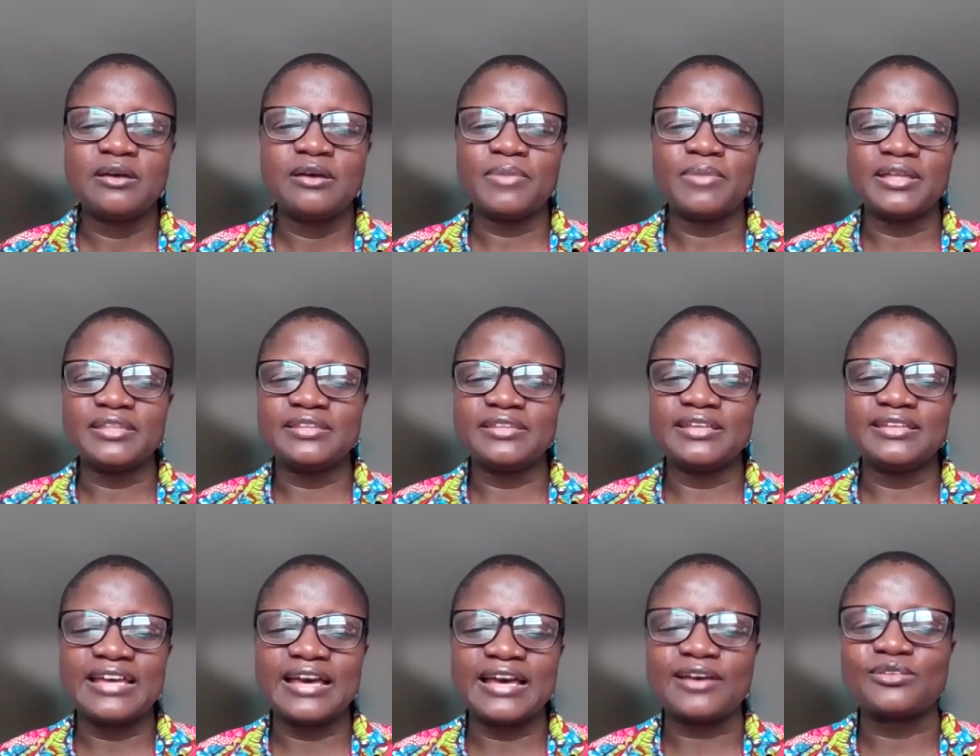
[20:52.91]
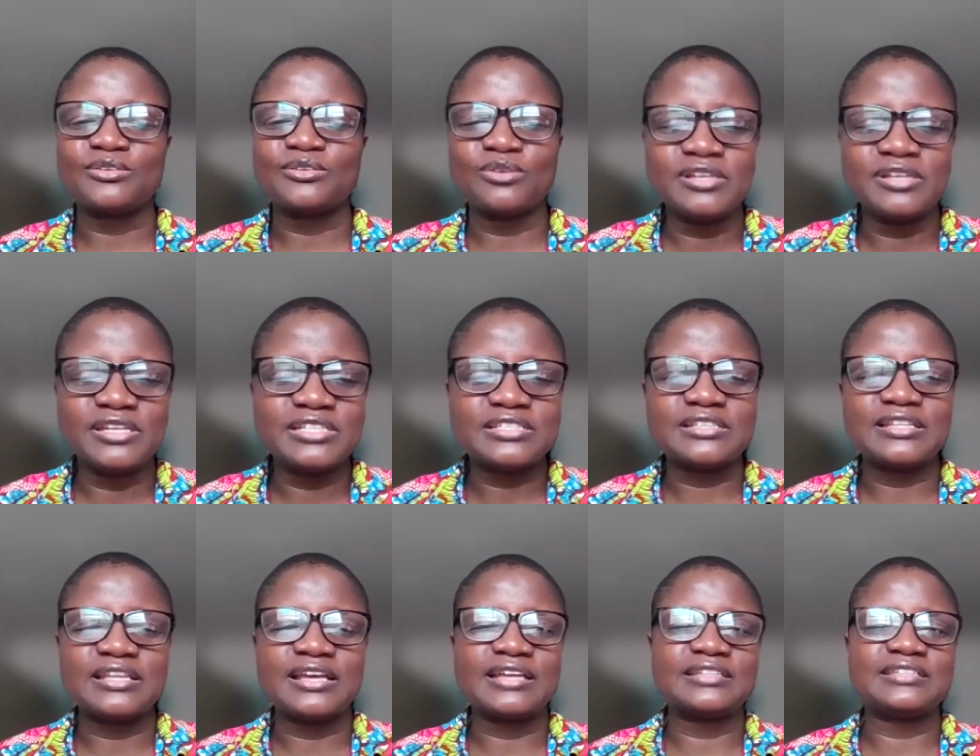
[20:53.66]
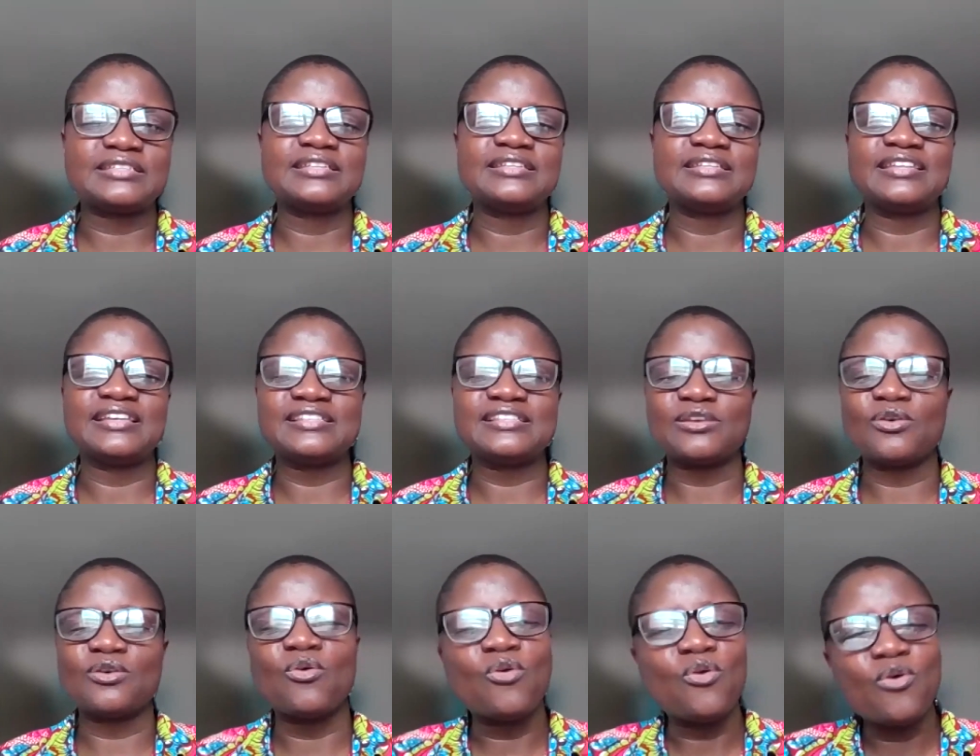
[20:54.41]
but then acknowledge that there's
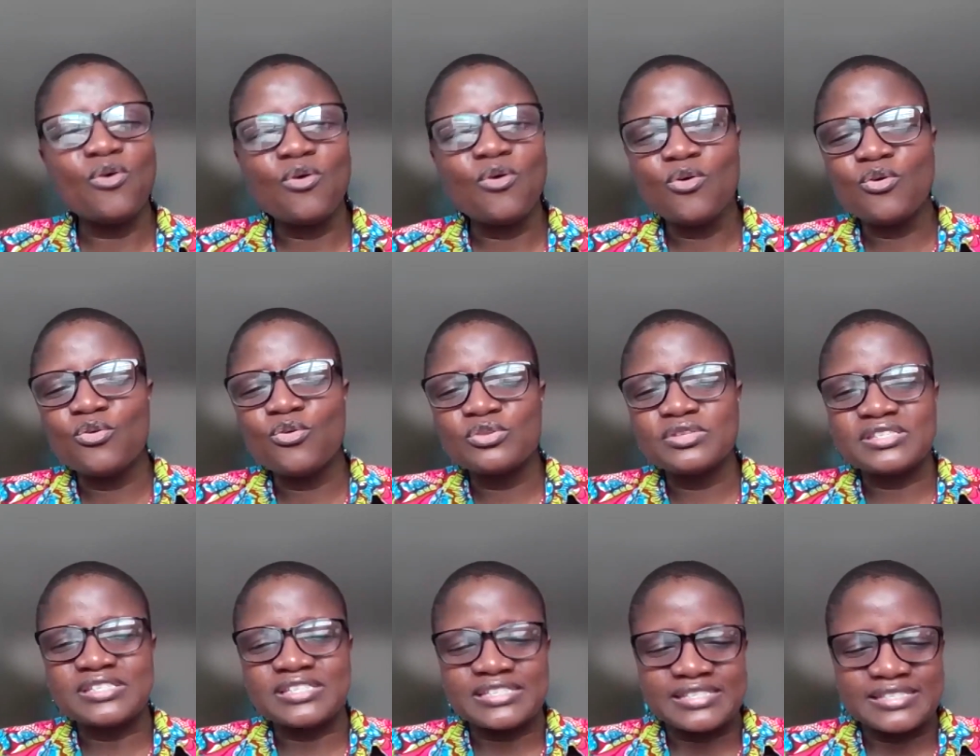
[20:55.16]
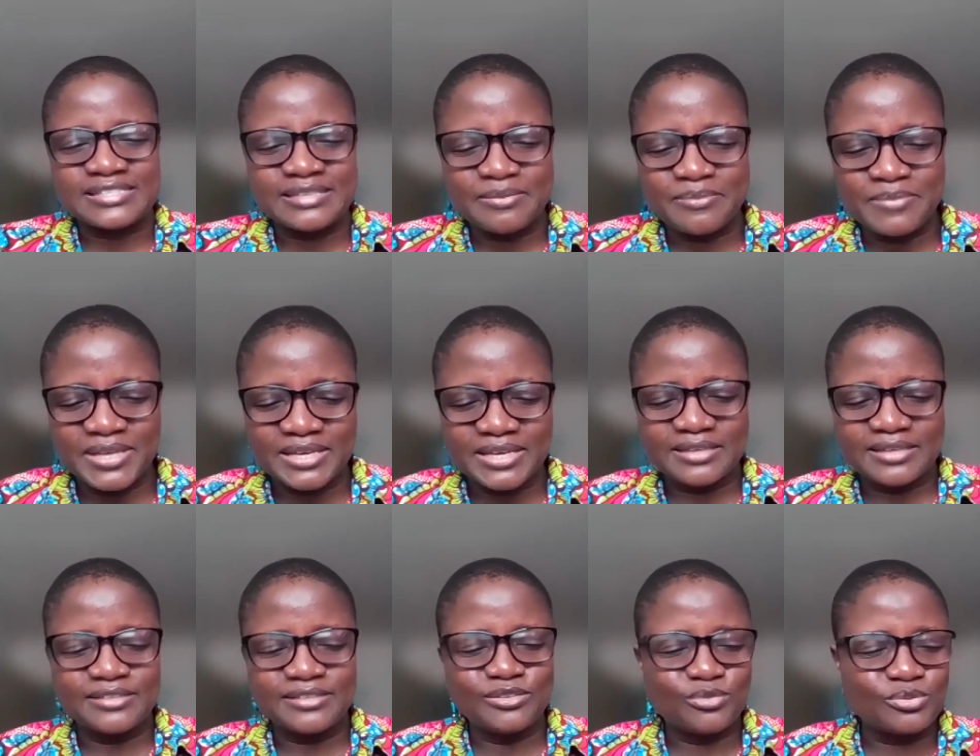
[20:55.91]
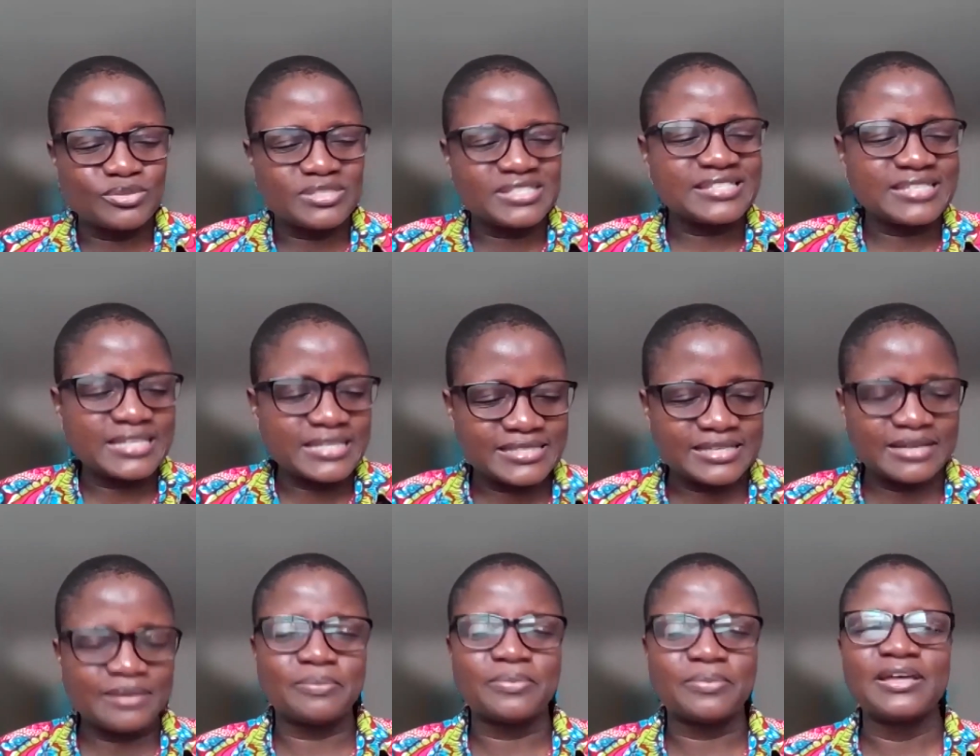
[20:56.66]
a whole systemic, you know,
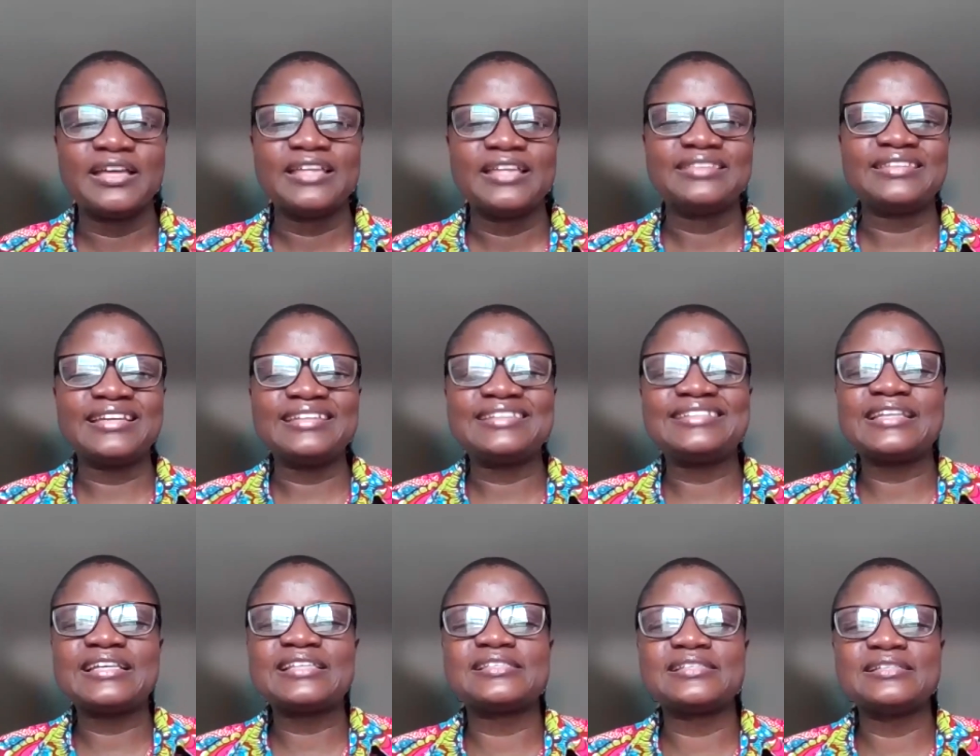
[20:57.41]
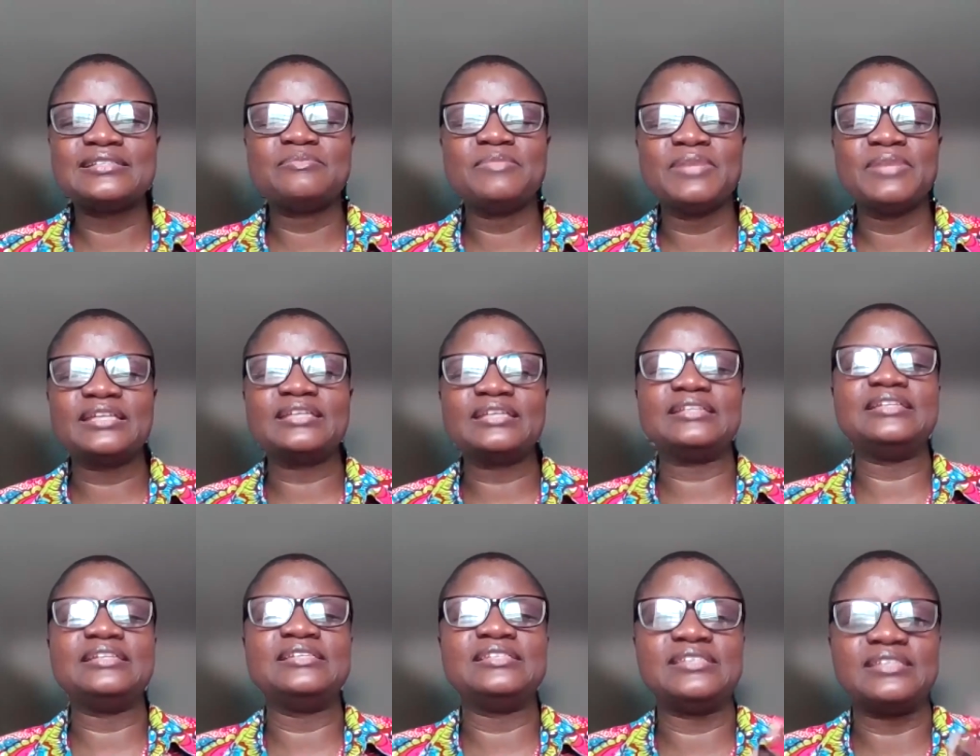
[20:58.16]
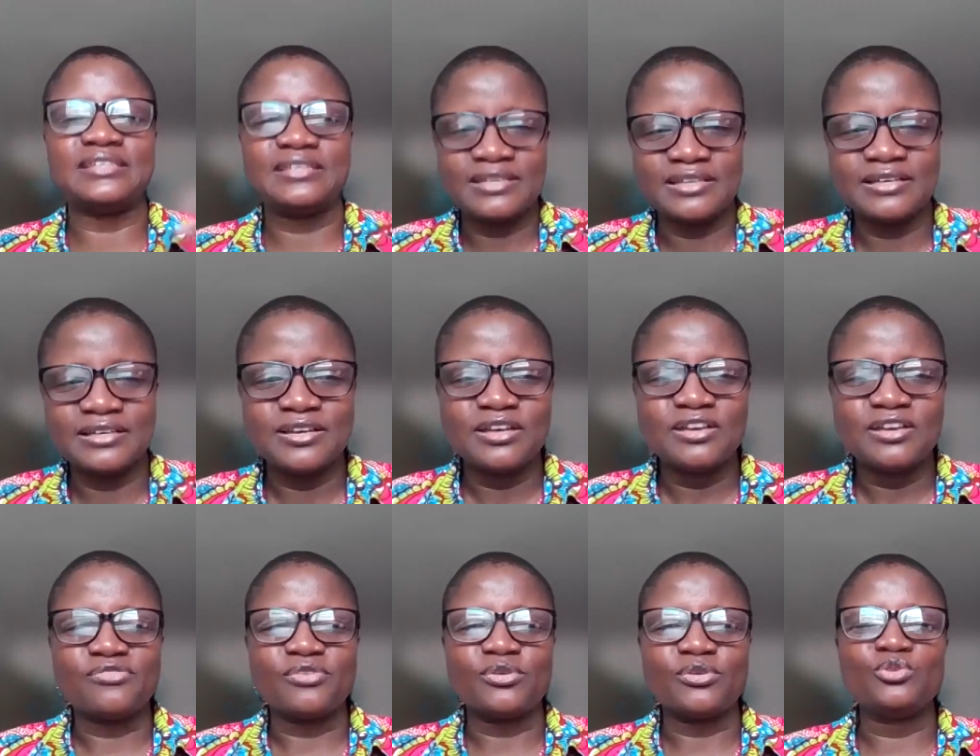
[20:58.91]
setup that doesn't make it easy
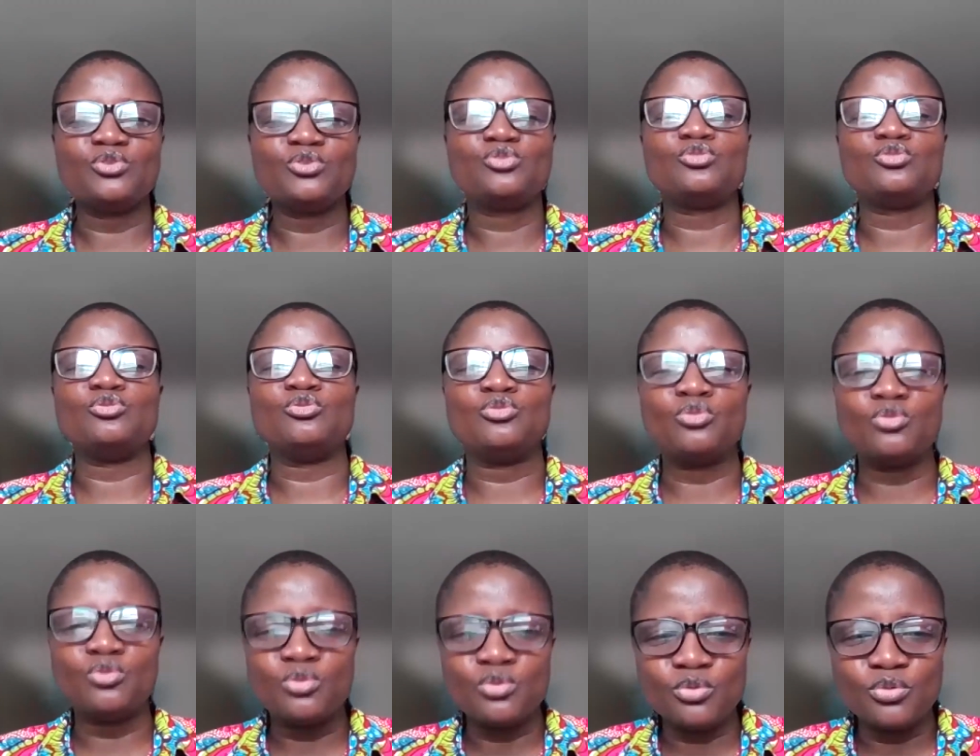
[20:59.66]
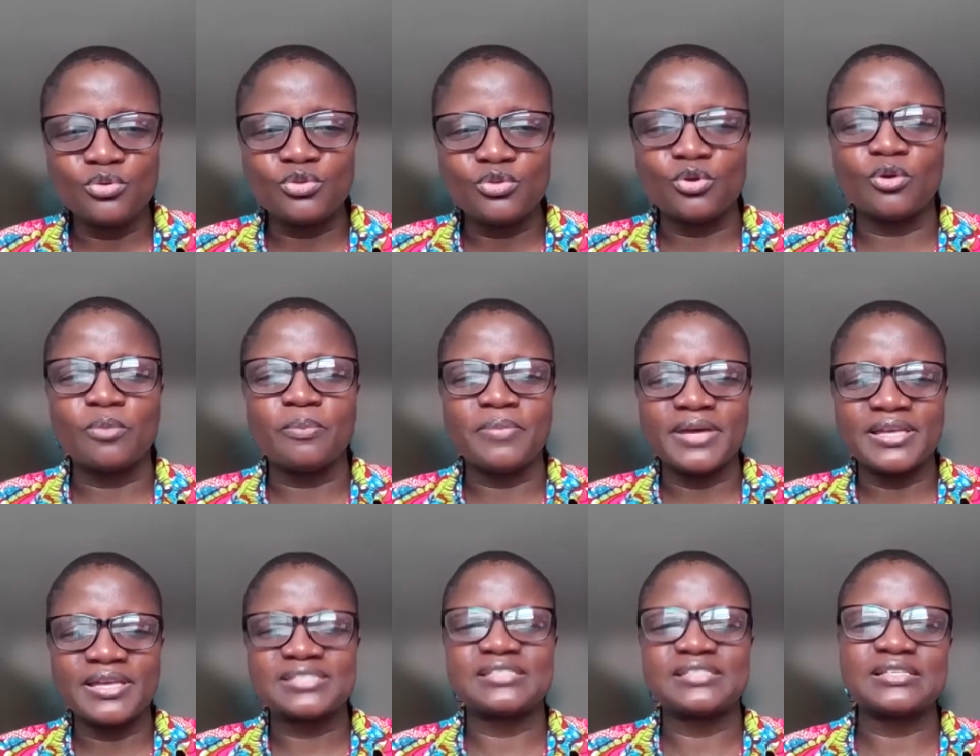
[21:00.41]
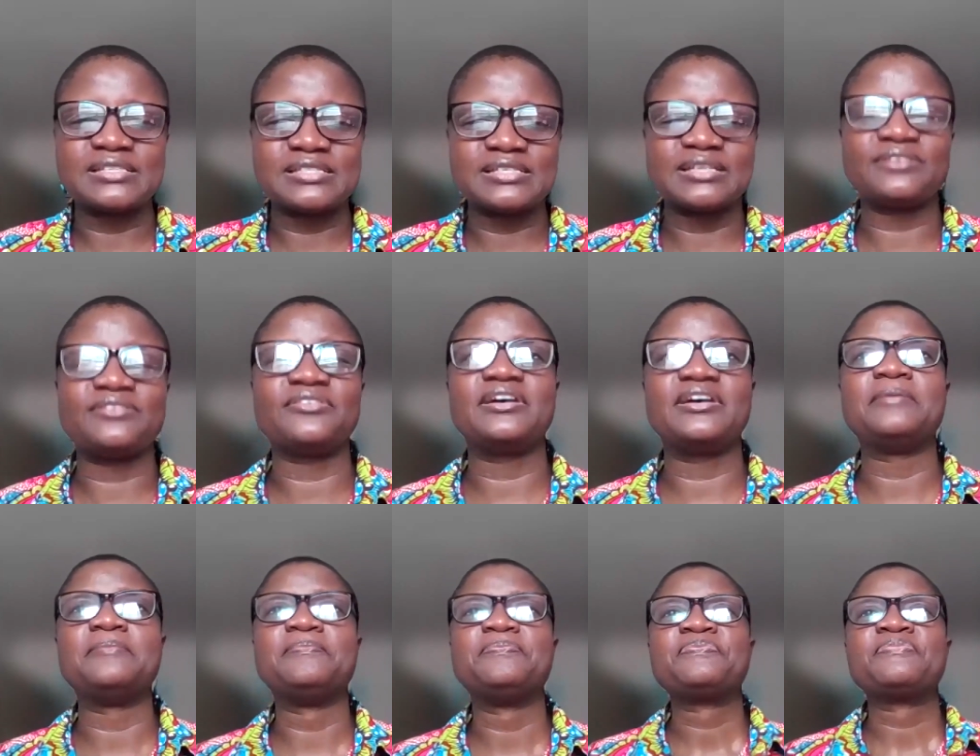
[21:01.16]
for you to do your best,
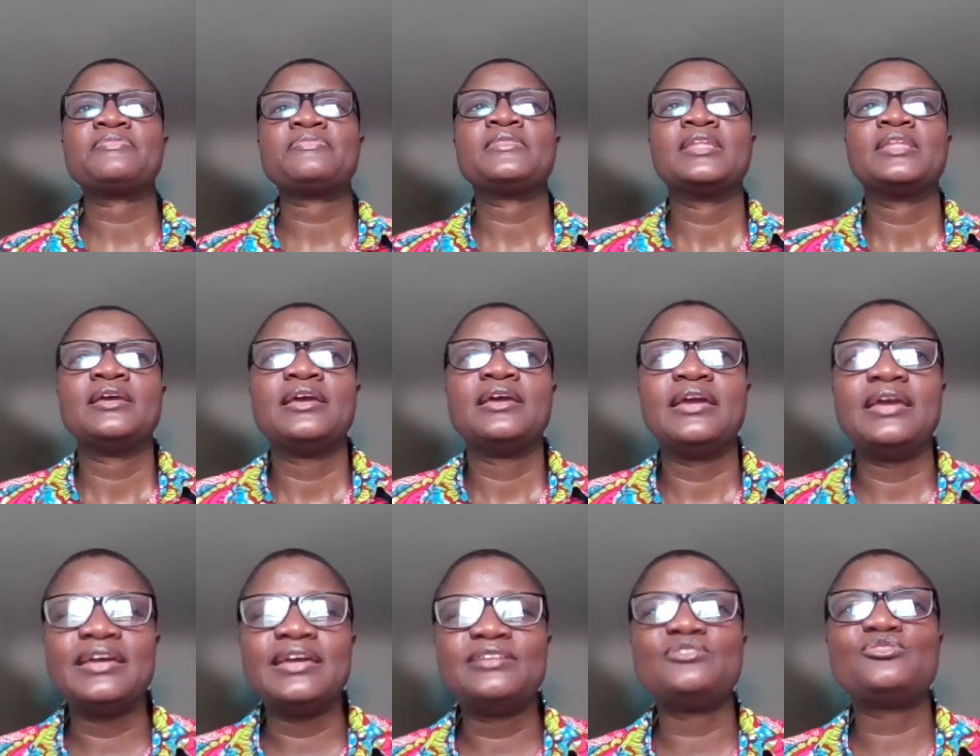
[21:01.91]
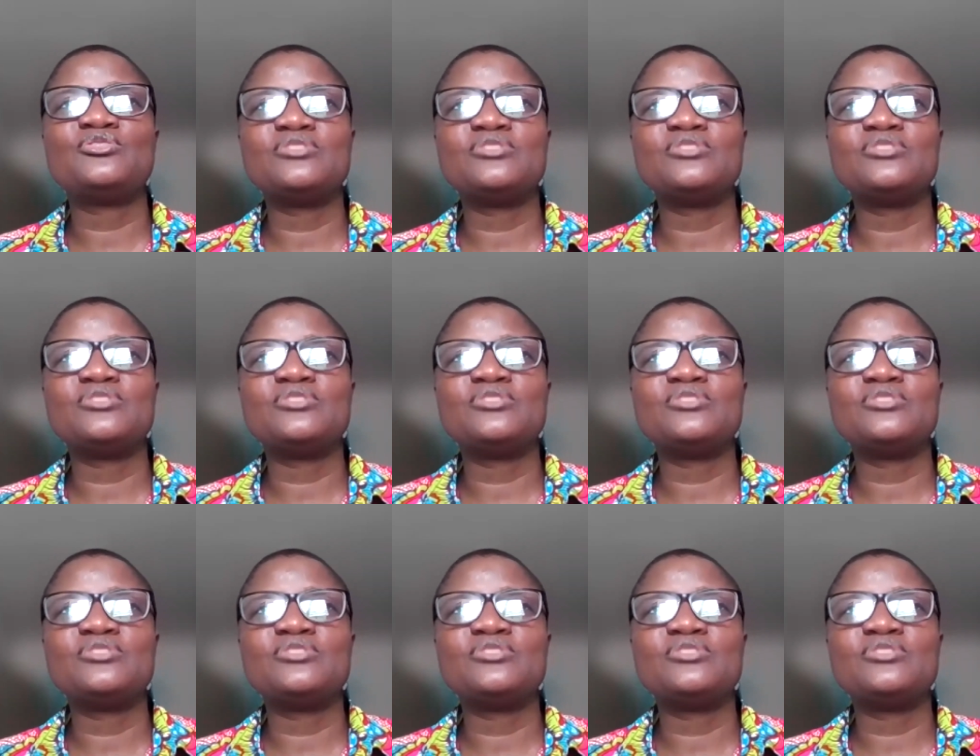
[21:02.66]
etc in hmm.